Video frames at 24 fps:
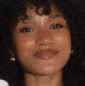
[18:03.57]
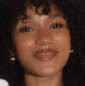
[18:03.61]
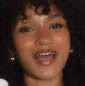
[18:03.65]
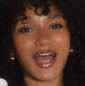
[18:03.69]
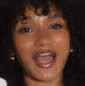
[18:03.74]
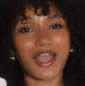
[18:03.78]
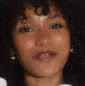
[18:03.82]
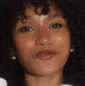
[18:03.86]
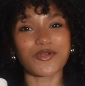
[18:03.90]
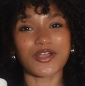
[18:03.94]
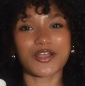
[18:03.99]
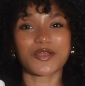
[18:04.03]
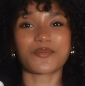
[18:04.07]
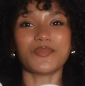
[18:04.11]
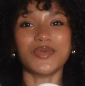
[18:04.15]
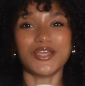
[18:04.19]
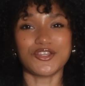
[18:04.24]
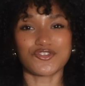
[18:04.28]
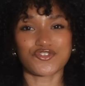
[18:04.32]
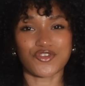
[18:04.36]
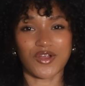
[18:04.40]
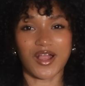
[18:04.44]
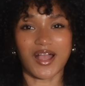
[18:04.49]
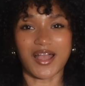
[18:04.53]
I
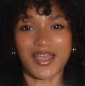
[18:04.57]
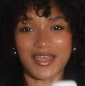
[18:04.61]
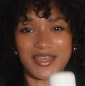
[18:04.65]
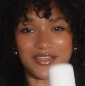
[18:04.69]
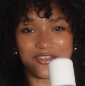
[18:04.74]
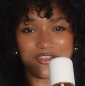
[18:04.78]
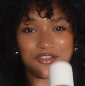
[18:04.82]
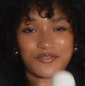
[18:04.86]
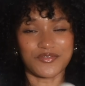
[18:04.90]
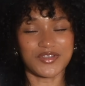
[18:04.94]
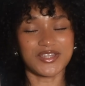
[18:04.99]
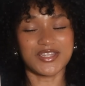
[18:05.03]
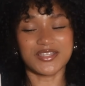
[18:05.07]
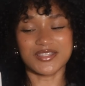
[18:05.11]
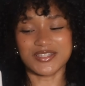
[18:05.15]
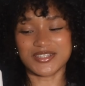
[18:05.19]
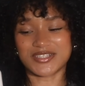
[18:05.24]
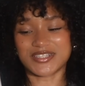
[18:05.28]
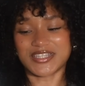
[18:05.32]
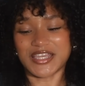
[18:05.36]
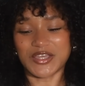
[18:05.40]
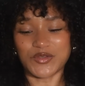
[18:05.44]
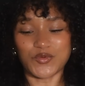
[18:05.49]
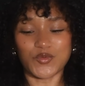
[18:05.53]
recommend trying the vanilla
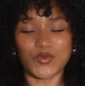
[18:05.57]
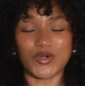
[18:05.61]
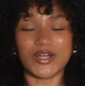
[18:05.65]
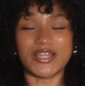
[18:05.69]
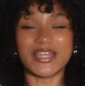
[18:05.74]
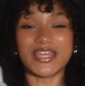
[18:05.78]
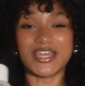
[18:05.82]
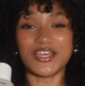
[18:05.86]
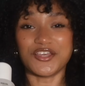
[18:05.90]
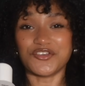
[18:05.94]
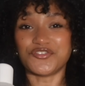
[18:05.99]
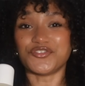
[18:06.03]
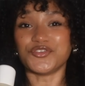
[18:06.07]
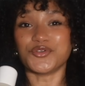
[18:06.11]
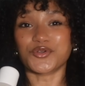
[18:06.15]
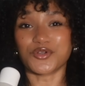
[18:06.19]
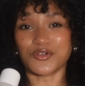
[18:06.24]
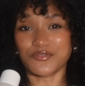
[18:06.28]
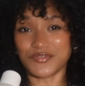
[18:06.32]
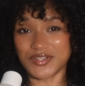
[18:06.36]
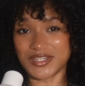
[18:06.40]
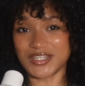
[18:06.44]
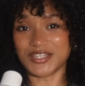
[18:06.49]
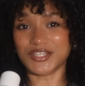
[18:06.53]
skin one if you're
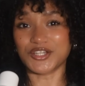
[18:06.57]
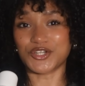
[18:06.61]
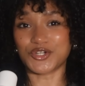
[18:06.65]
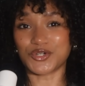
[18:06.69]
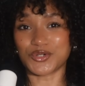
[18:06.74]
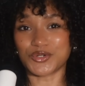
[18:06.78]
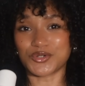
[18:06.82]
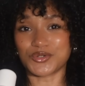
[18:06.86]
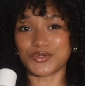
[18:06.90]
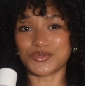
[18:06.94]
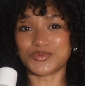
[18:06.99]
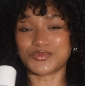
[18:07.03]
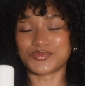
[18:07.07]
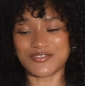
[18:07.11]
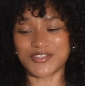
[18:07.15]
a vanilla girl.